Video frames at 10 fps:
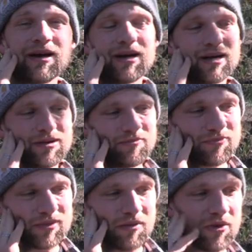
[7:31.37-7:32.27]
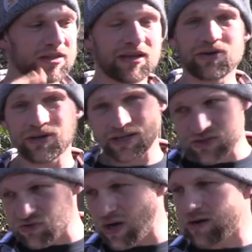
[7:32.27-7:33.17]
Um, and when they could,
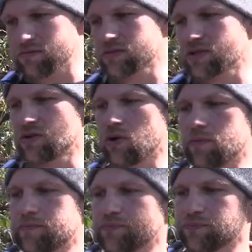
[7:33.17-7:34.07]
his drums, you know.